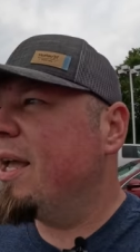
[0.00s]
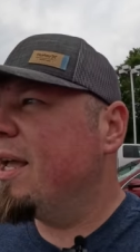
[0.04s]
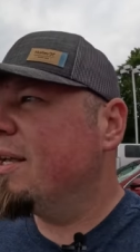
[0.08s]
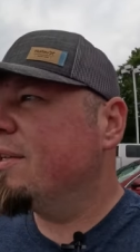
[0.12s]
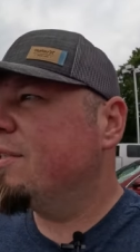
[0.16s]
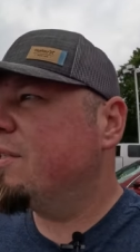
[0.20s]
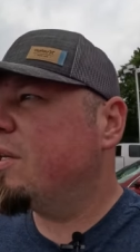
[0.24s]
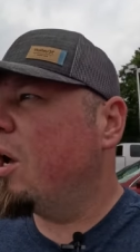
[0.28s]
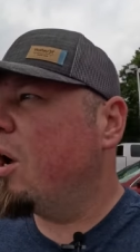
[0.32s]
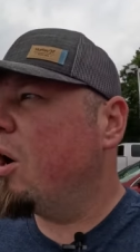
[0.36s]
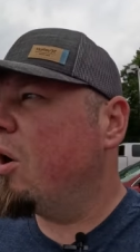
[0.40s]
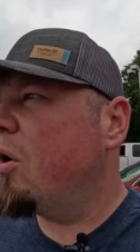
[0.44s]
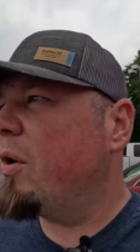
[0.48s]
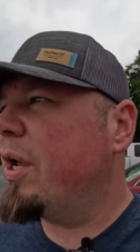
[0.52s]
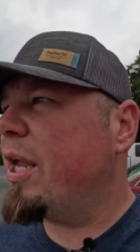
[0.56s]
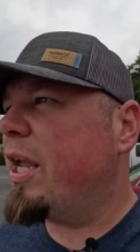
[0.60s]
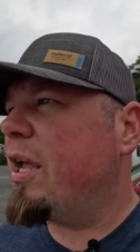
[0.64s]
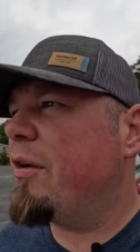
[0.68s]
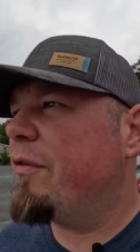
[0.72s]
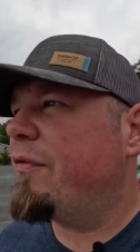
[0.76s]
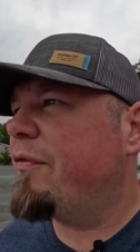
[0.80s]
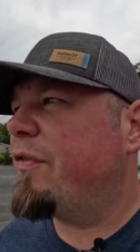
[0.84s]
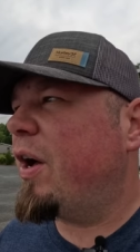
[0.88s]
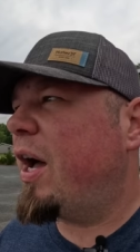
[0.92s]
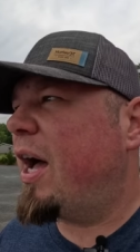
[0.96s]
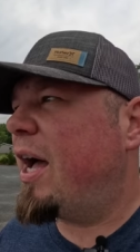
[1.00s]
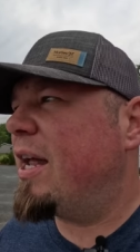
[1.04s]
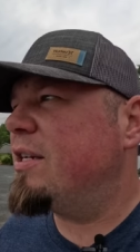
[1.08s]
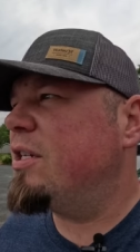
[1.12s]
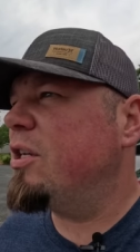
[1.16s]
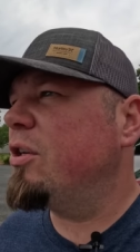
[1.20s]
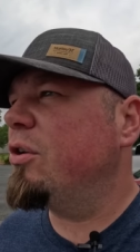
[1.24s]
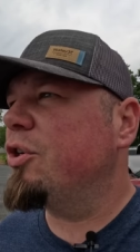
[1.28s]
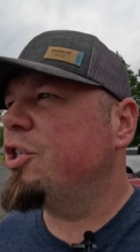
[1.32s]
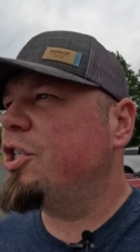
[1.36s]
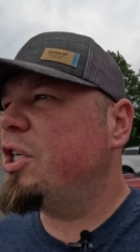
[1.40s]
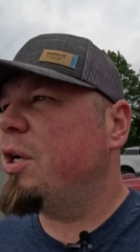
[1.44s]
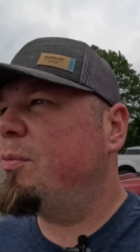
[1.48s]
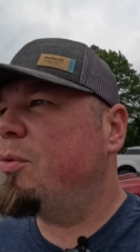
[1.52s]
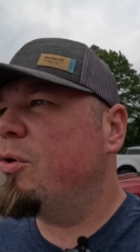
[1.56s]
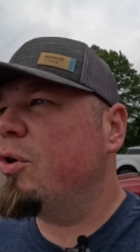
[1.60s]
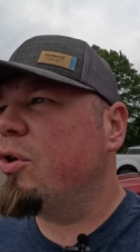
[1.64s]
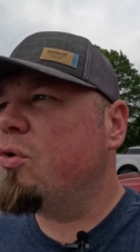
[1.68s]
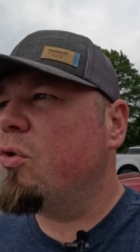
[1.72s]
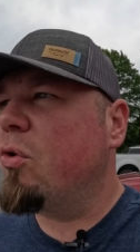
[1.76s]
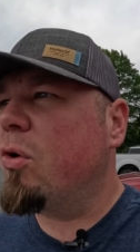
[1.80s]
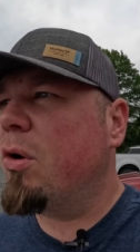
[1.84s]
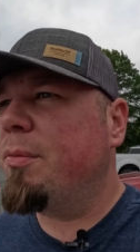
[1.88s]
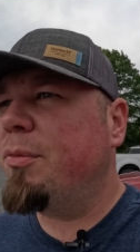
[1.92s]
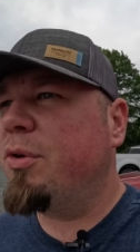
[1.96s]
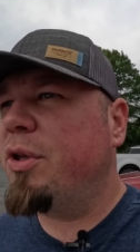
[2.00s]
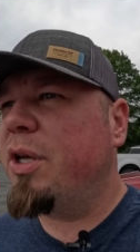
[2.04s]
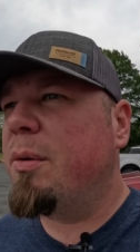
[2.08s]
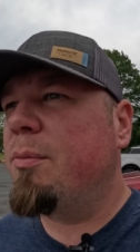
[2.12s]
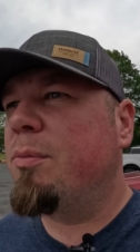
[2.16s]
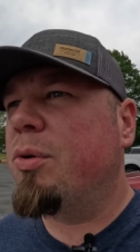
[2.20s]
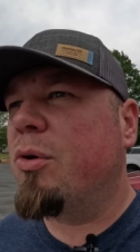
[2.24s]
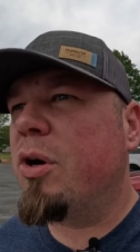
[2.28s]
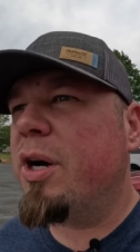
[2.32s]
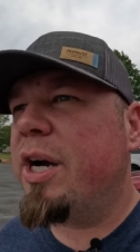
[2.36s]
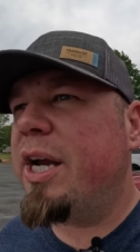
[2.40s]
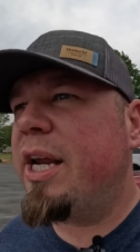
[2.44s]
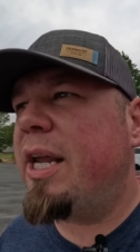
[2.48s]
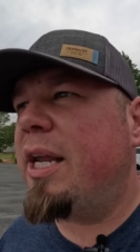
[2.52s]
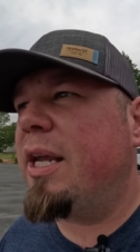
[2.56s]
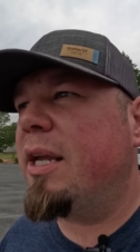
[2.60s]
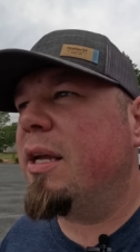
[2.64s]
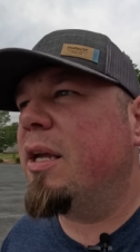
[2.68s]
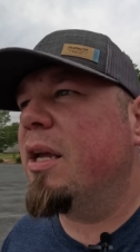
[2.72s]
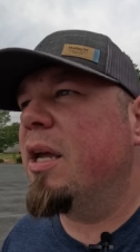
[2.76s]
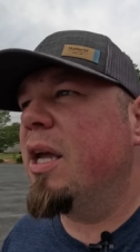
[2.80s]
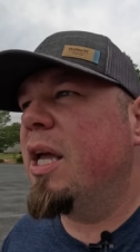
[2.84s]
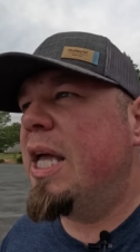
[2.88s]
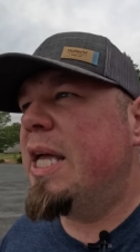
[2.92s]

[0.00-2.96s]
So if a dealership would normally bring,